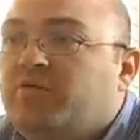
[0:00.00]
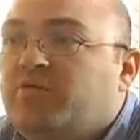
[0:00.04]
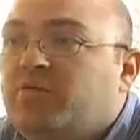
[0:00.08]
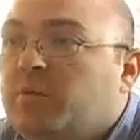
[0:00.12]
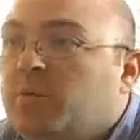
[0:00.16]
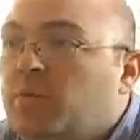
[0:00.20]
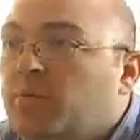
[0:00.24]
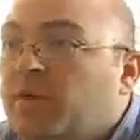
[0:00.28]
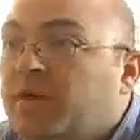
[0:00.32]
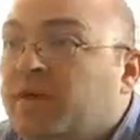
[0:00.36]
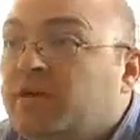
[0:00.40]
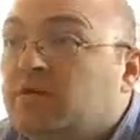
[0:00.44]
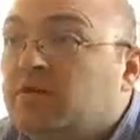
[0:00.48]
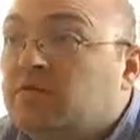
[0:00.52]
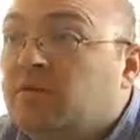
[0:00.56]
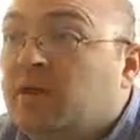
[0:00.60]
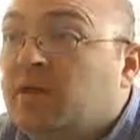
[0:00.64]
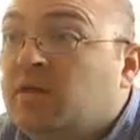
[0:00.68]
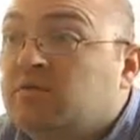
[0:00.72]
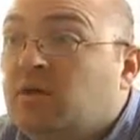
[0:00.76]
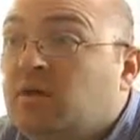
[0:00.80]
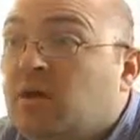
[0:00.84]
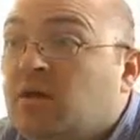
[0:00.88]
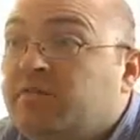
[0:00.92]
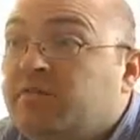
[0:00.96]
from a regular
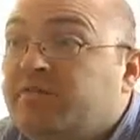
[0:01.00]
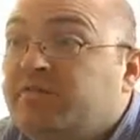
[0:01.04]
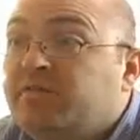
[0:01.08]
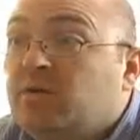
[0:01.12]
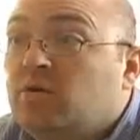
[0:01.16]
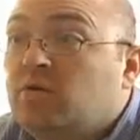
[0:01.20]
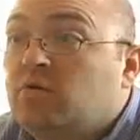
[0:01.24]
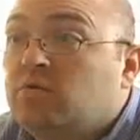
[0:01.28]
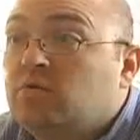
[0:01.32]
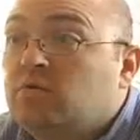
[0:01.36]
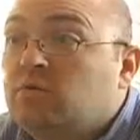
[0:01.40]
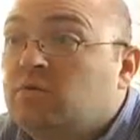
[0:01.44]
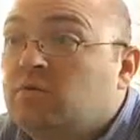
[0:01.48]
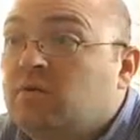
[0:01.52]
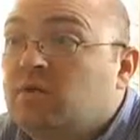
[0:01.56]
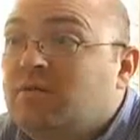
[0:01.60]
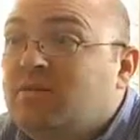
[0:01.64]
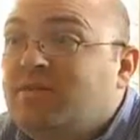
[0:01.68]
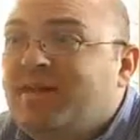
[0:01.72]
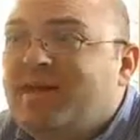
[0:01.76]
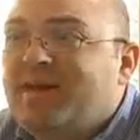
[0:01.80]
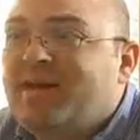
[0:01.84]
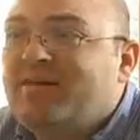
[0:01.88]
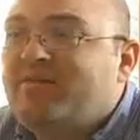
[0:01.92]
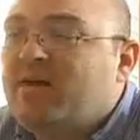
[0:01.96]
landline phone,
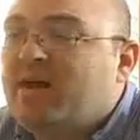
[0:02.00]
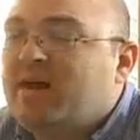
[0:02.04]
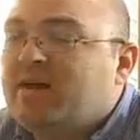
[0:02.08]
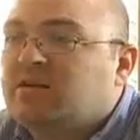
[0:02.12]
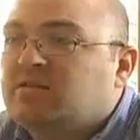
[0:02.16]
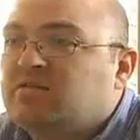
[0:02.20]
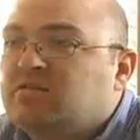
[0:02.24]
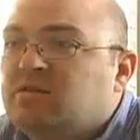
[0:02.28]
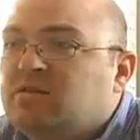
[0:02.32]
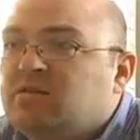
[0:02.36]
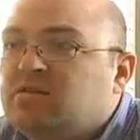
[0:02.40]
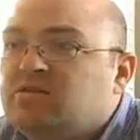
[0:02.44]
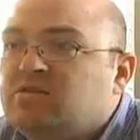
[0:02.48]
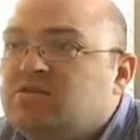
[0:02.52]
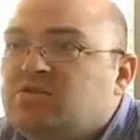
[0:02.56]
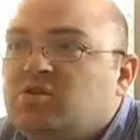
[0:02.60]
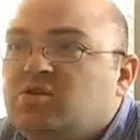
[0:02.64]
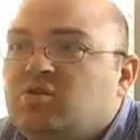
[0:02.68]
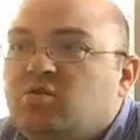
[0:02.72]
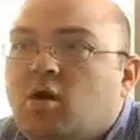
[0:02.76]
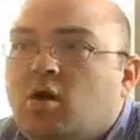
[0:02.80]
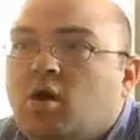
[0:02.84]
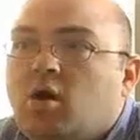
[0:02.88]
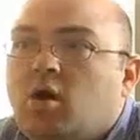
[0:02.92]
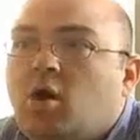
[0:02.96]
they have access
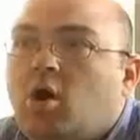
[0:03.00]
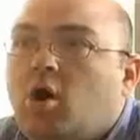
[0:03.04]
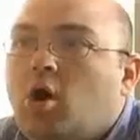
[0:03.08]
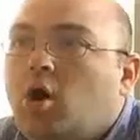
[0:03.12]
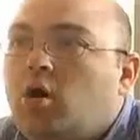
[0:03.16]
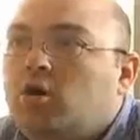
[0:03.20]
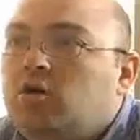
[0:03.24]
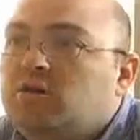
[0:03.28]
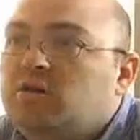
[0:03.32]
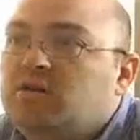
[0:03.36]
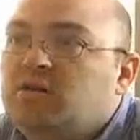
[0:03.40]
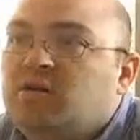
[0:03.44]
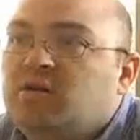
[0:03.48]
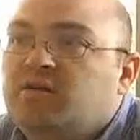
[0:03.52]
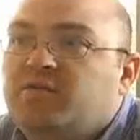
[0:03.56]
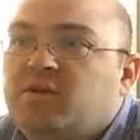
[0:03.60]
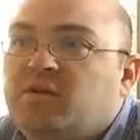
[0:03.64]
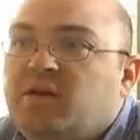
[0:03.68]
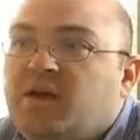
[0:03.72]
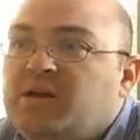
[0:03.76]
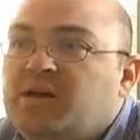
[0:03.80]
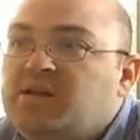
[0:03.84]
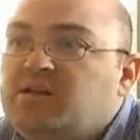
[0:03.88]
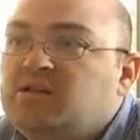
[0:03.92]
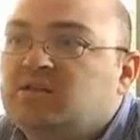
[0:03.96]
to all of the
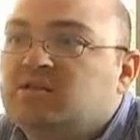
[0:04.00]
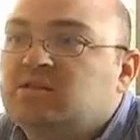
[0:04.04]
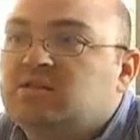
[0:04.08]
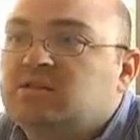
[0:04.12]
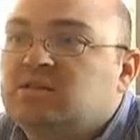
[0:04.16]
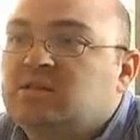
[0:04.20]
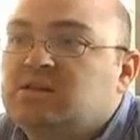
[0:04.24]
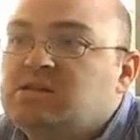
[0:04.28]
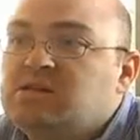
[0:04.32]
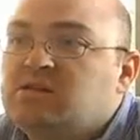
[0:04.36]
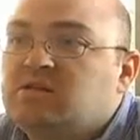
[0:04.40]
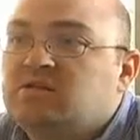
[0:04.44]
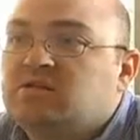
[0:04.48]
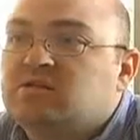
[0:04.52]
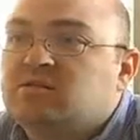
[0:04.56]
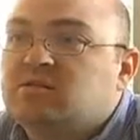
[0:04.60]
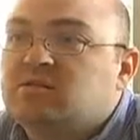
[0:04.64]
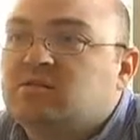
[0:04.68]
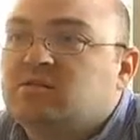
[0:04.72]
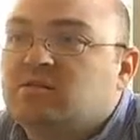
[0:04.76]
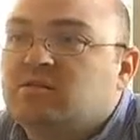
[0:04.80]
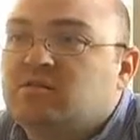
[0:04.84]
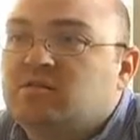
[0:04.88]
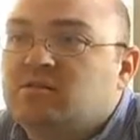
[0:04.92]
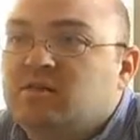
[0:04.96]
different
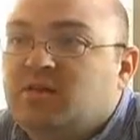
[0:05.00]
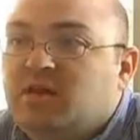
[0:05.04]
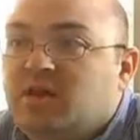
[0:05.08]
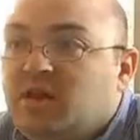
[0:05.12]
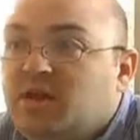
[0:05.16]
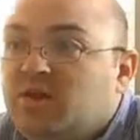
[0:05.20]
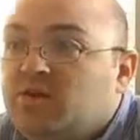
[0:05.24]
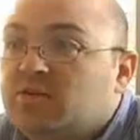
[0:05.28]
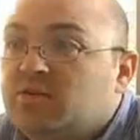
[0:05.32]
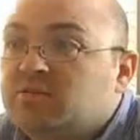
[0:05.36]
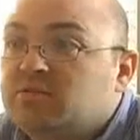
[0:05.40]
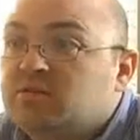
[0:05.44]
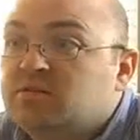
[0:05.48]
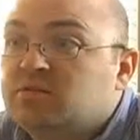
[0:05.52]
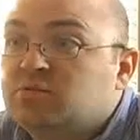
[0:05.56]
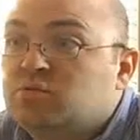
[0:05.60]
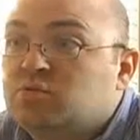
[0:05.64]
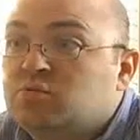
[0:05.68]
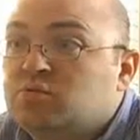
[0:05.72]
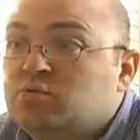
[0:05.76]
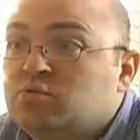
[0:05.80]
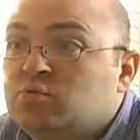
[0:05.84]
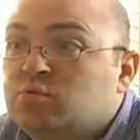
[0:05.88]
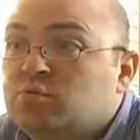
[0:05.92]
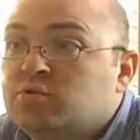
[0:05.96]
agencies here in
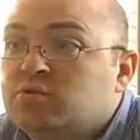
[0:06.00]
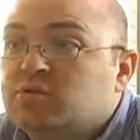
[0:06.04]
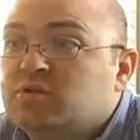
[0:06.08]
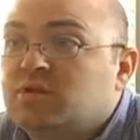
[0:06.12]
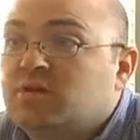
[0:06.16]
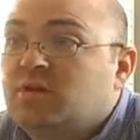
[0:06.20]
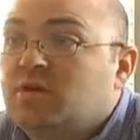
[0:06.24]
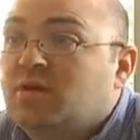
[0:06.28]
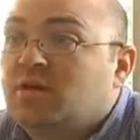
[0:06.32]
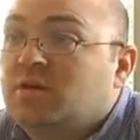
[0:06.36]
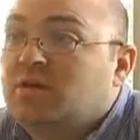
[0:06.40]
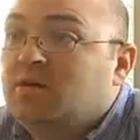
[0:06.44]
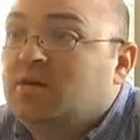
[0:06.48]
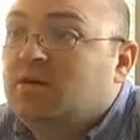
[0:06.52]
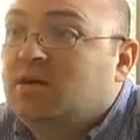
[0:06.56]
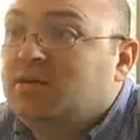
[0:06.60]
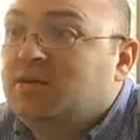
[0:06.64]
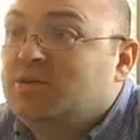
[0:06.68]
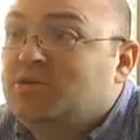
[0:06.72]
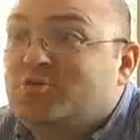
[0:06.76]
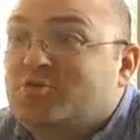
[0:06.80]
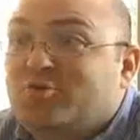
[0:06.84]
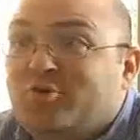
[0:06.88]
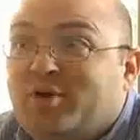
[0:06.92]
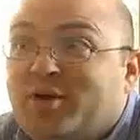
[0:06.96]
Central Georgia.
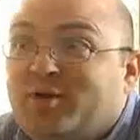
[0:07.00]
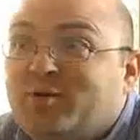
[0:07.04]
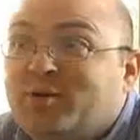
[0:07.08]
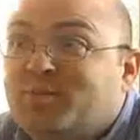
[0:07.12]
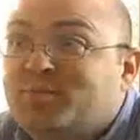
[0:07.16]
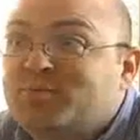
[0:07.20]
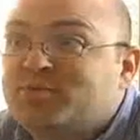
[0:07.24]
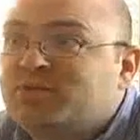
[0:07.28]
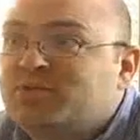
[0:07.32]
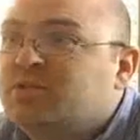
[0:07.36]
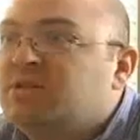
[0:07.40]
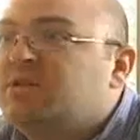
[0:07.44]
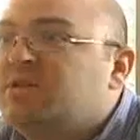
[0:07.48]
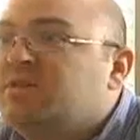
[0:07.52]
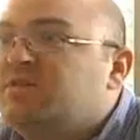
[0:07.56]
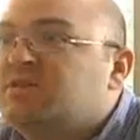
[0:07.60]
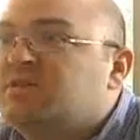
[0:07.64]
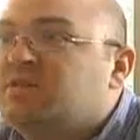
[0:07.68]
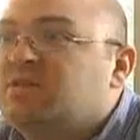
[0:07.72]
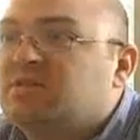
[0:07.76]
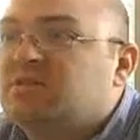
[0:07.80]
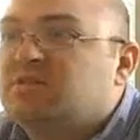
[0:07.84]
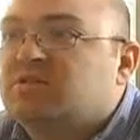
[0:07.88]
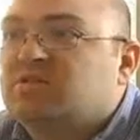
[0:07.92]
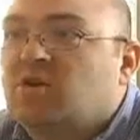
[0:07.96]
A trained representative
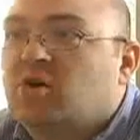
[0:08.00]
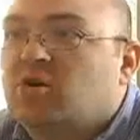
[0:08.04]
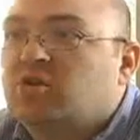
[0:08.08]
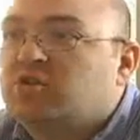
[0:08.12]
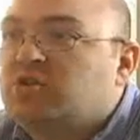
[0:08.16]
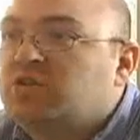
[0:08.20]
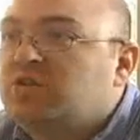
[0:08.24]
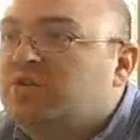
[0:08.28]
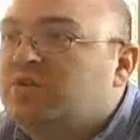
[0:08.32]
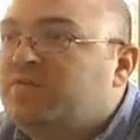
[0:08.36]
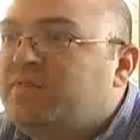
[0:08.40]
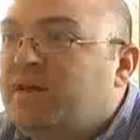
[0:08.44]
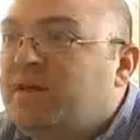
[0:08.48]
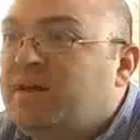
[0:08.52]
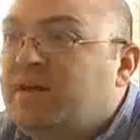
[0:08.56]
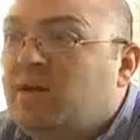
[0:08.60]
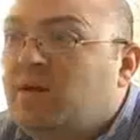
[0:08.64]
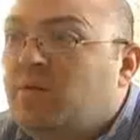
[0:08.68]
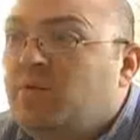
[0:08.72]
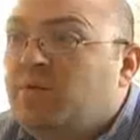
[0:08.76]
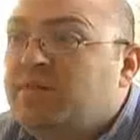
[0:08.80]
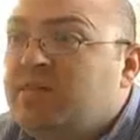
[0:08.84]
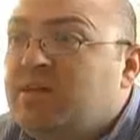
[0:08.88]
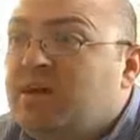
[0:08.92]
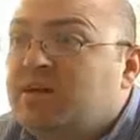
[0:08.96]
is going to talk to you to find
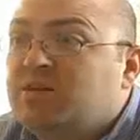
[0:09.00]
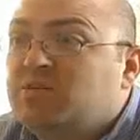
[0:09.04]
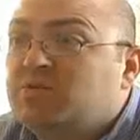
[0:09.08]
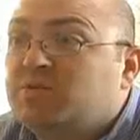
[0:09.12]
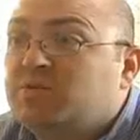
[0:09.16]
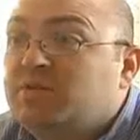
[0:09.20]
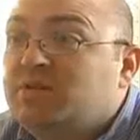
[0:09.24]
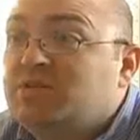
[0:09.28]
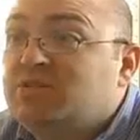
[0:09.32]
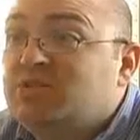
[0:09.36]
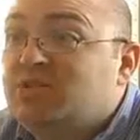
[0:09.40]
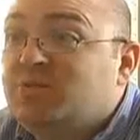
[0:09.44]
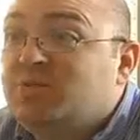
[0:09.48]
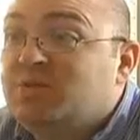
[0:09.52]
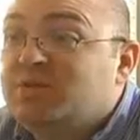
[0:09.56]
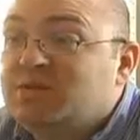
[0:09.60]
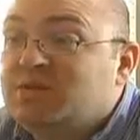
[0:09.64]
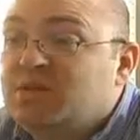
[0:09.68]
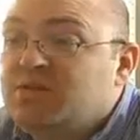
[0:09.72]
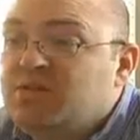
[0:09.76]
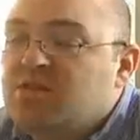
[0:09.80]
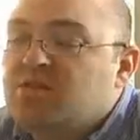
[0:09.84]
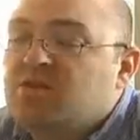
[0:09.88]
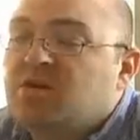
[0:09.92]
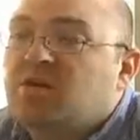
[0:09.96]
out what the actual issue
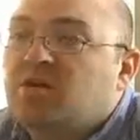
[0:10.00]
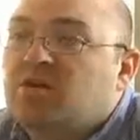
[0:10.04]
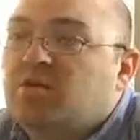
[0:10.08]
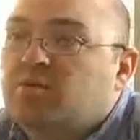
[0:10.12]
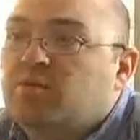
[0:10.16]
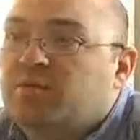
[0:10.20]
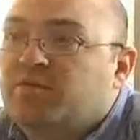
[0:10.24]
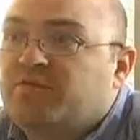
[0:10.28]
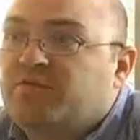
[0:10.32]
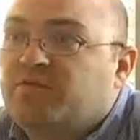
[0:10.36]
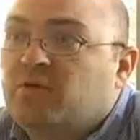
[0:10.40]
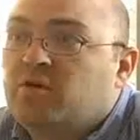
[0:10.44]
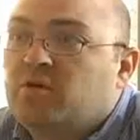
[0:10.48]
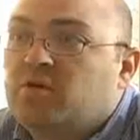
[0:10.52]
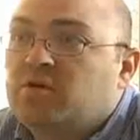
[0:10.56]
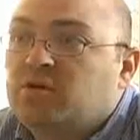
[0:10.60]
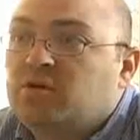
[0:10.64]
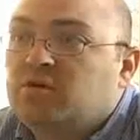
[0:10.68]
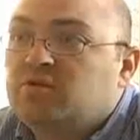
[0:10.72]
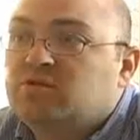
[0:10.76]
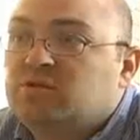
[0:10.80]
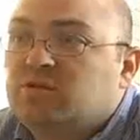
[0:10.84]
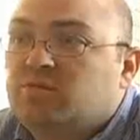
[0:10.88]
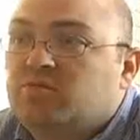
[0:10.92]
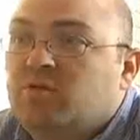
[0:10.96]
is, and then they're going to refer
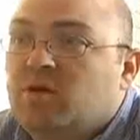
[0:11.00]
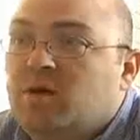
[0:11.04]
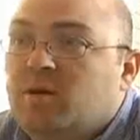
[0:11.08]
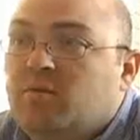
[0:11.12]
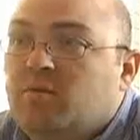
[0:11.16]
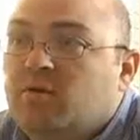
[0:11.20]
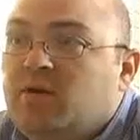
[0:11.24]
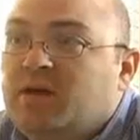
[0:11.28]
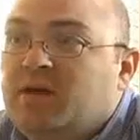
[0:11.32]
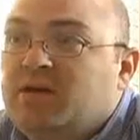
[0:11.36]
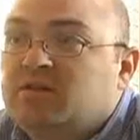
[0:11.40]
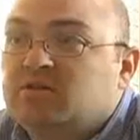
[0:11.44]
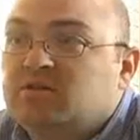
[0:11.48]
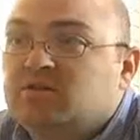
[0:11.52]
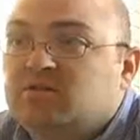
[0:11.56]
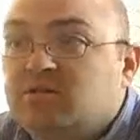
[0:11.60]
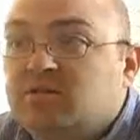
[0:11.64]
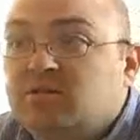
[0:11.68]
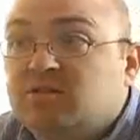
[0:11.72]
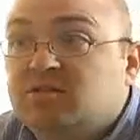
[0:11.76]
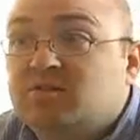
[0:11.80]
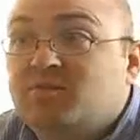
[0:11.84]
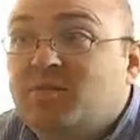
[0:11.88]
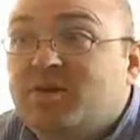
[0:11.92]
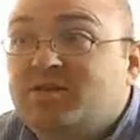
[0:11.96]
you to the proper
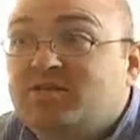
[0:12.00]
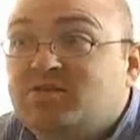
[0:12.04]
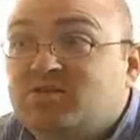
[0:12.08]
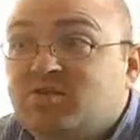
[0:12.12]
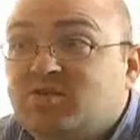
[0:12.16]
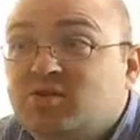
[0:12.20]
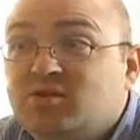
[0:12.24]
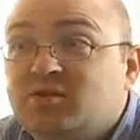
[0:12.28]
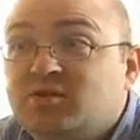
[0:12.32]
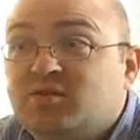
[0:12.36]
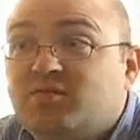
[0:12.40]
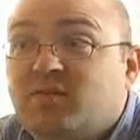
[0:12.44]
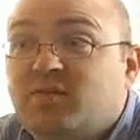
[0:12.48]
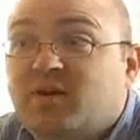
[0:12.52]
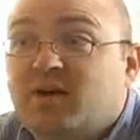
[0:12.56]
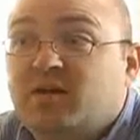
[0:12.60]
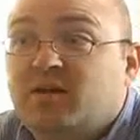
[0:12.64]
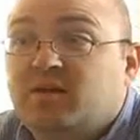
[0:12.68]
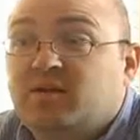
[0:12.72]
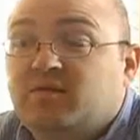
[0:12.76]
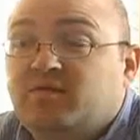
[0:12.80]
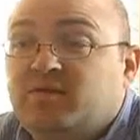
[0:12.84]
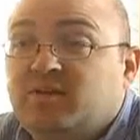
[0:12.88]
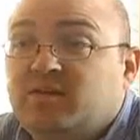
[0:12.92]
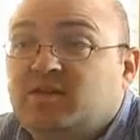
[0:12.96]
agency that's best suited to
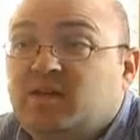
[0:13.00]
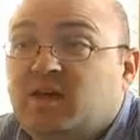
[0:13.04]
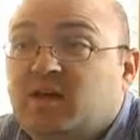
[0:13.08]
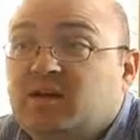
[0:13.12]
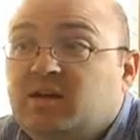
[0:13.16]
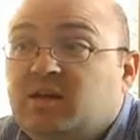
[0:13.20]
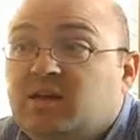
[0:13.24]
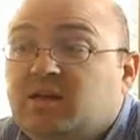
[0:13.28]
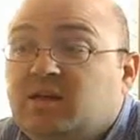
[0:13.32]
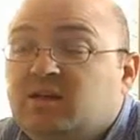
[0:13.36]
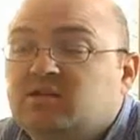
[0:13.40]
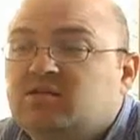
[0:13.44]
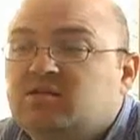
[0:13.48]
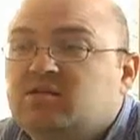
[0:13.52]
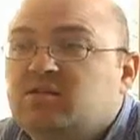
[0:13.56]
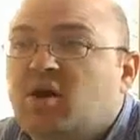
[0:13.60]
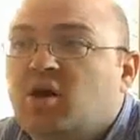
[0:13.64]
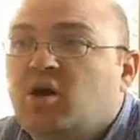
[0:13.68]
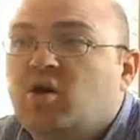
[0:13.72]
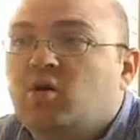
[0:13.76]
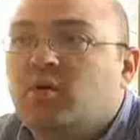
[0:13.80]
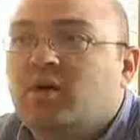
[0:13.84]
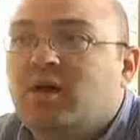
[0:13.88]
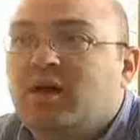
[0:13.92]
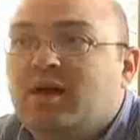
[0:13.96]
fit that need.
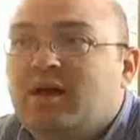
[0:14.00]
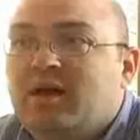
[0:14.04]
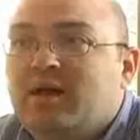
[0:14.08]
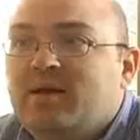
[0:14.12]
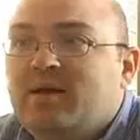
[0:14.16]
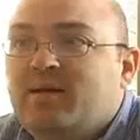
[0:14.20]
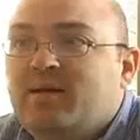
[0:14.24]
So